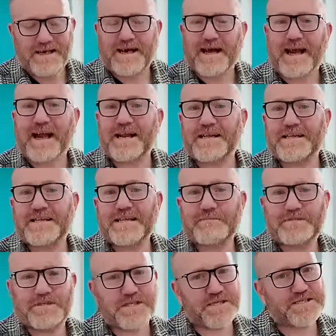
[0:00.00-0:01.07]
And like the name
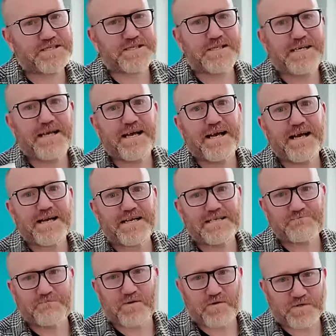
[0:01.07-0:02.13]
suggests, it
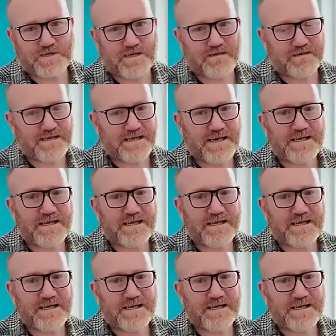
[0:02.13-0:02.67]
is bolt hardy.